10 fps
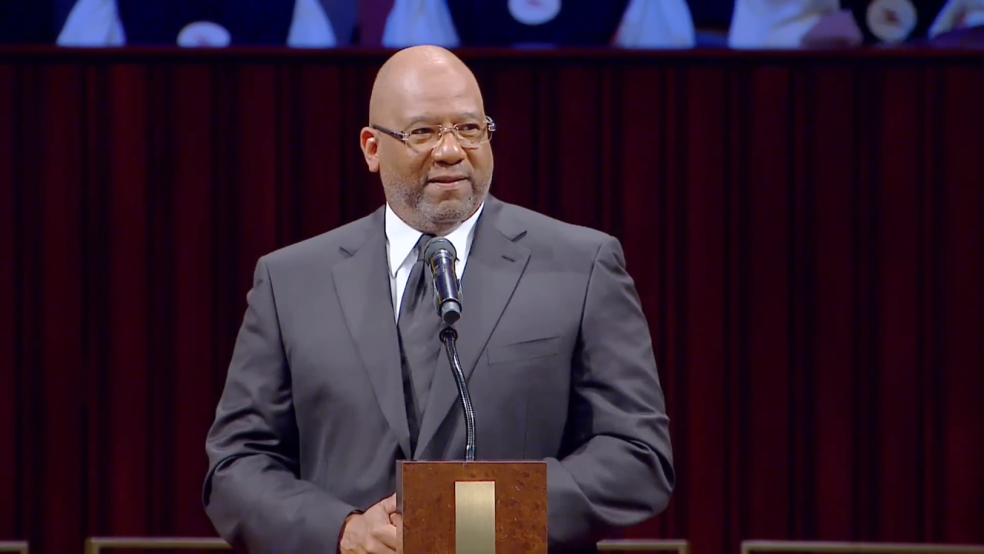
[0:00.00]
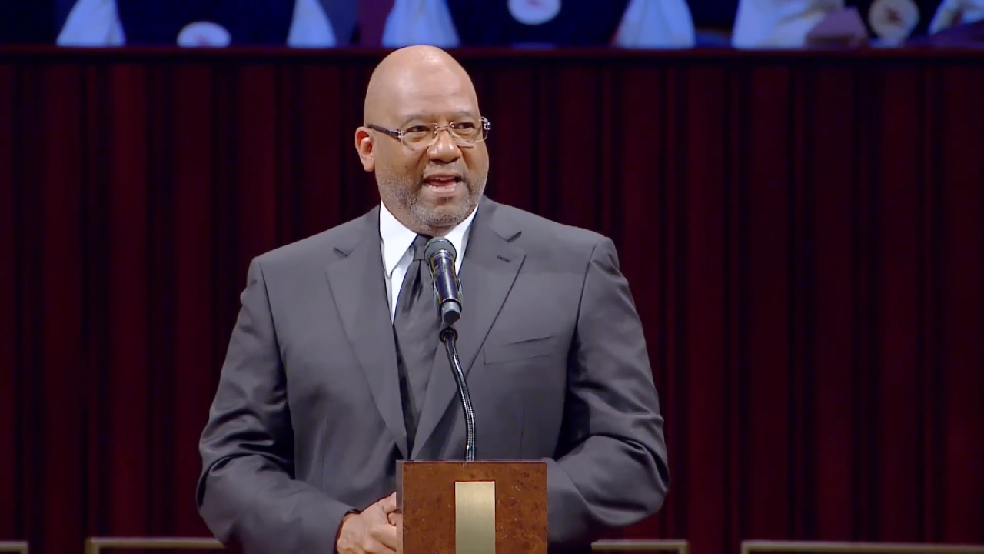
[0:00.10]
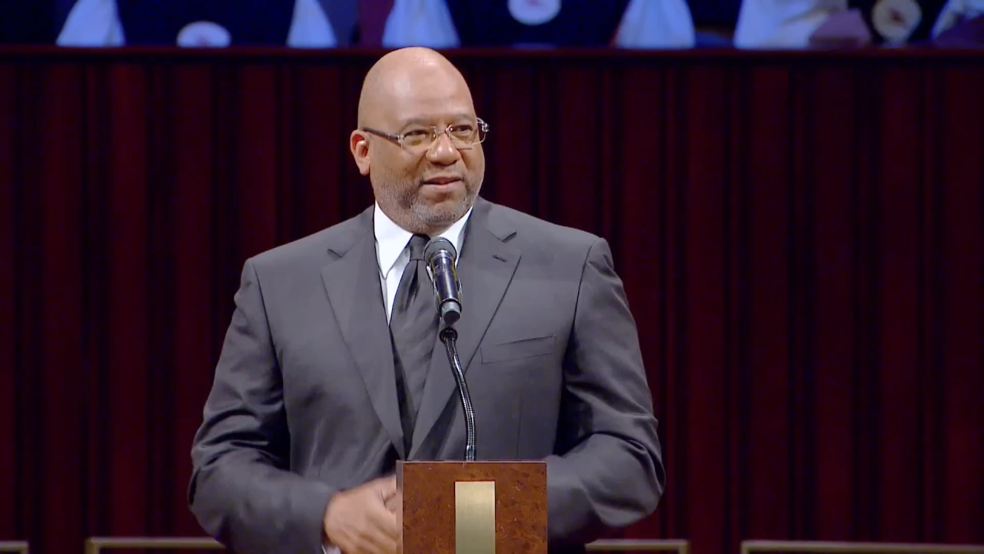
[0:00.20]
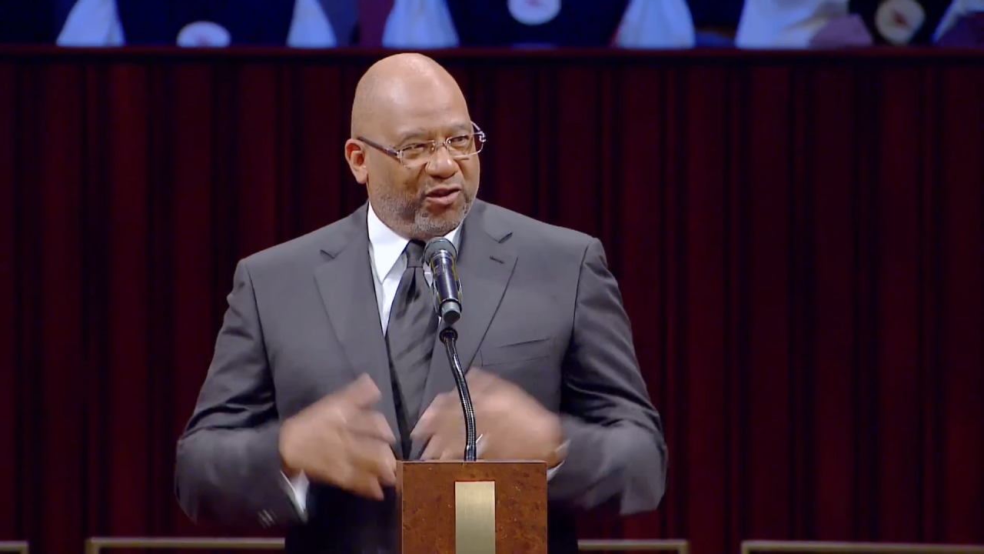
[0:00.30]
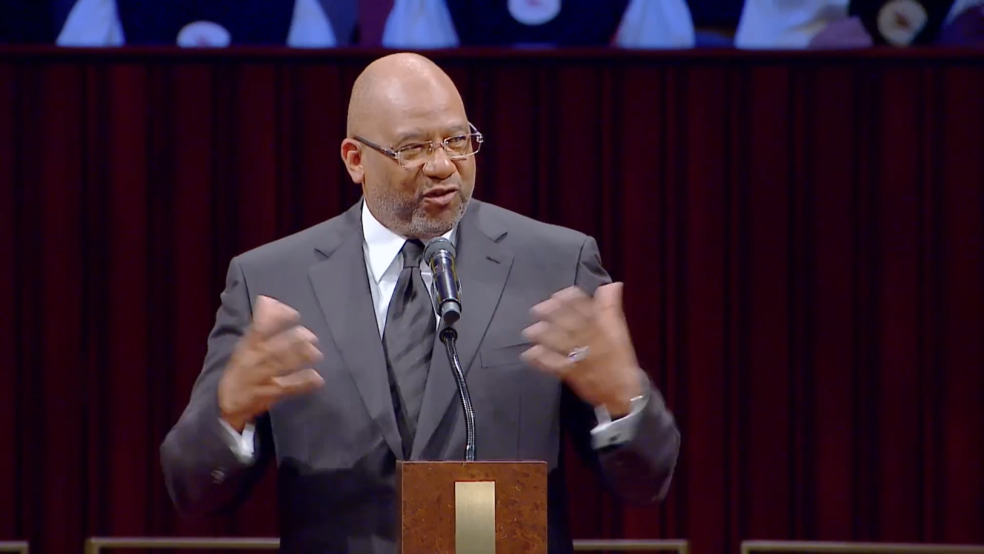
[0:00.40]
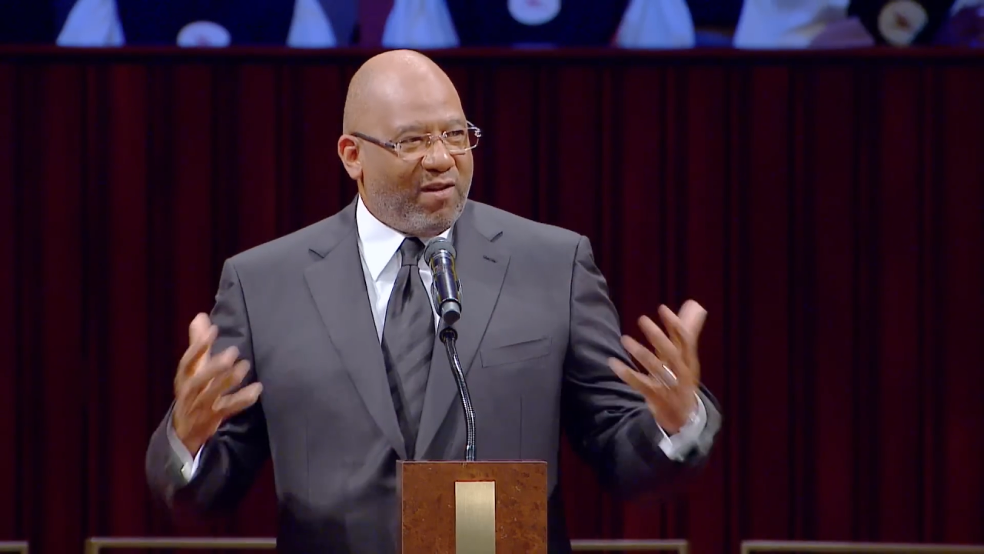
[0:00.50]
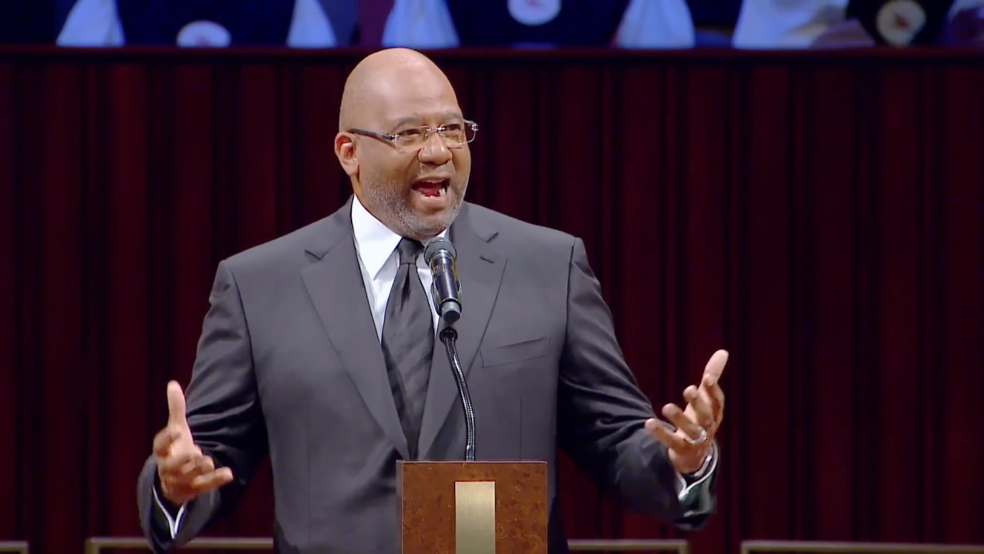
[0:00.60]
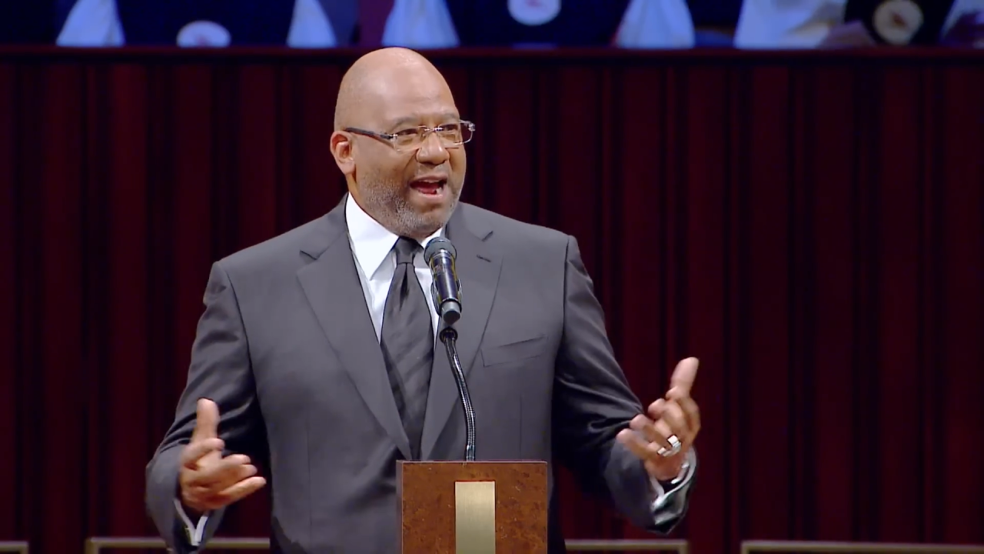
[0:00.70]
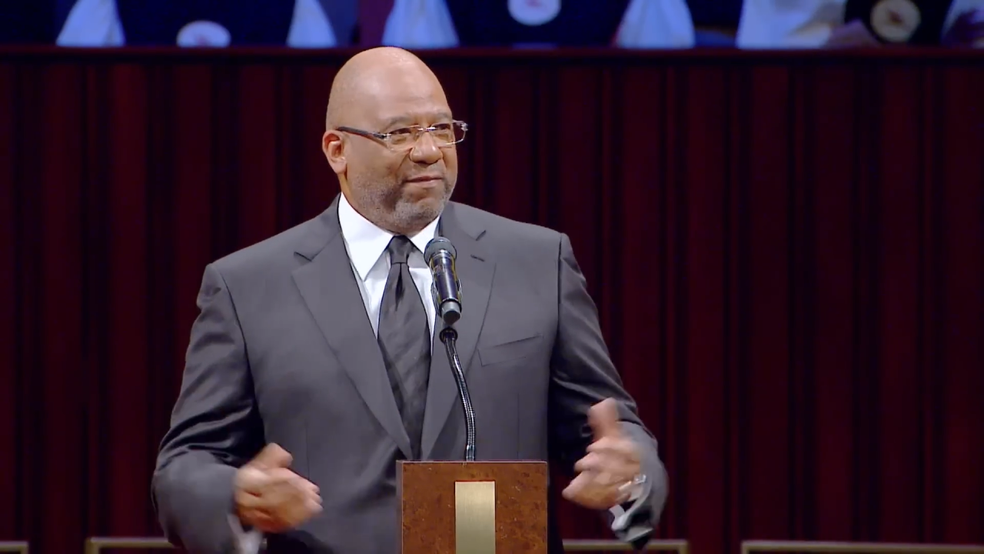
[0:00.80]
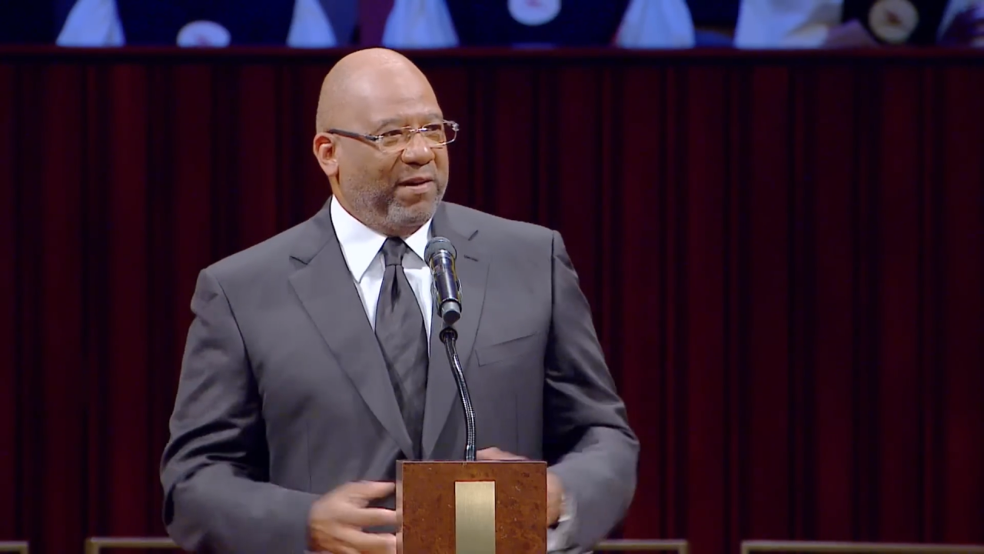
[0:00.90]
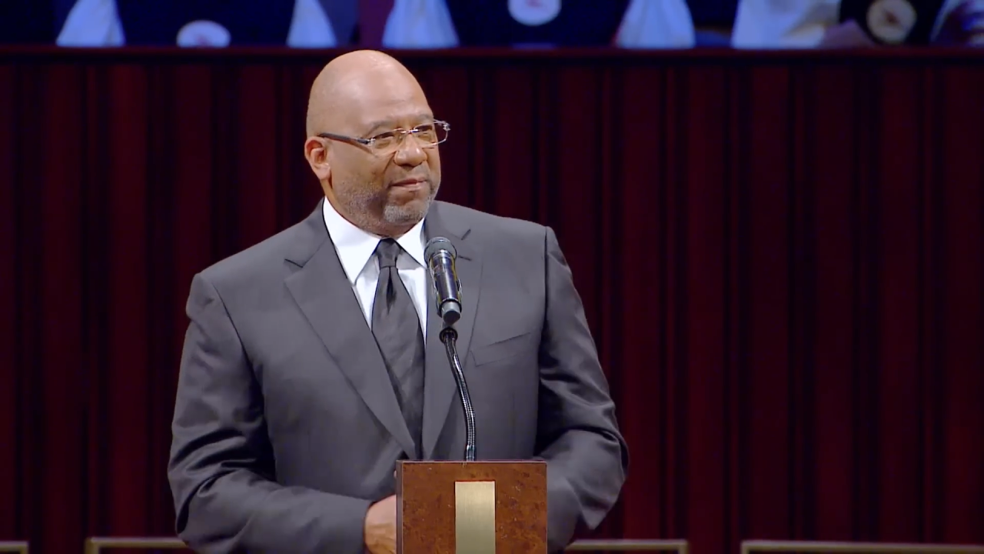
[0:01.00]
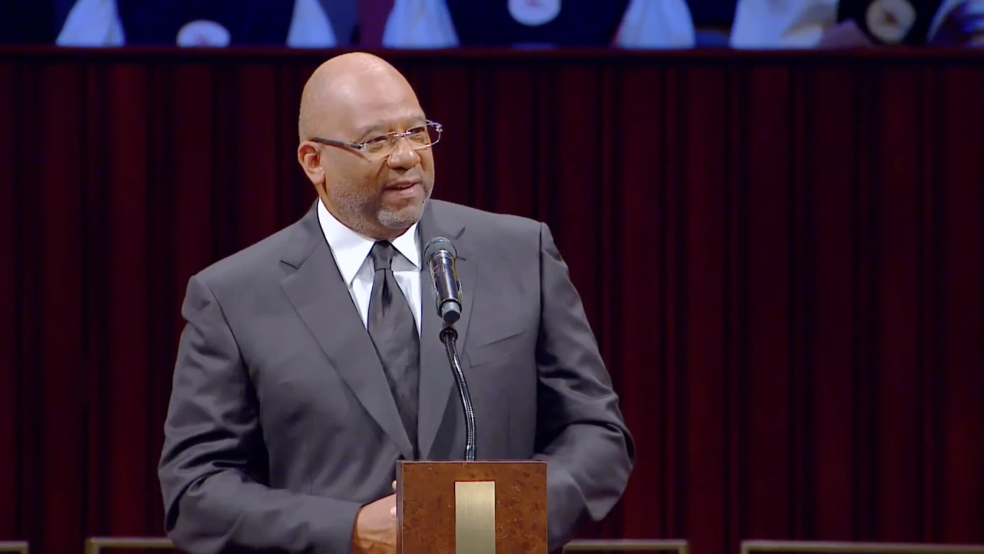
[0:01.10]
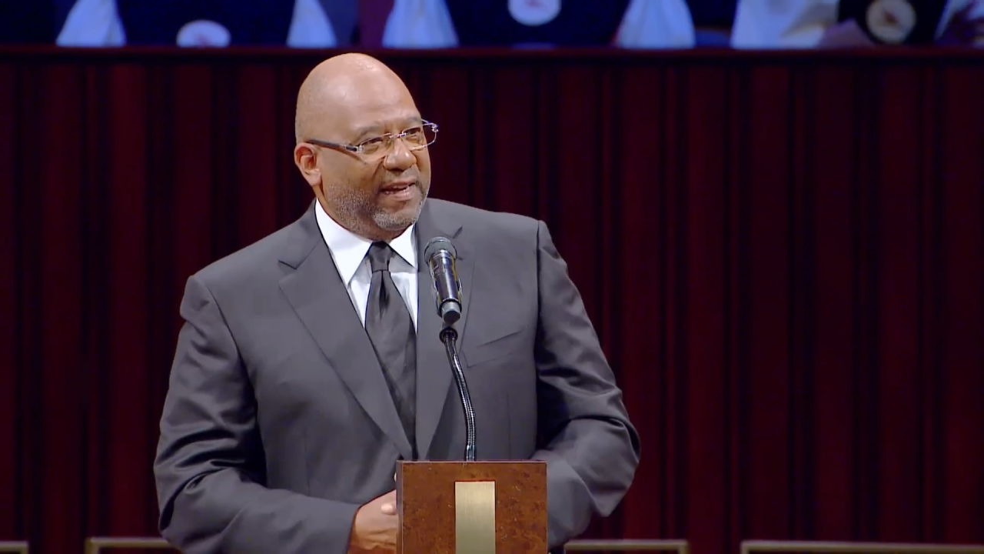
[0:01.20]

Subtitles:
They described him,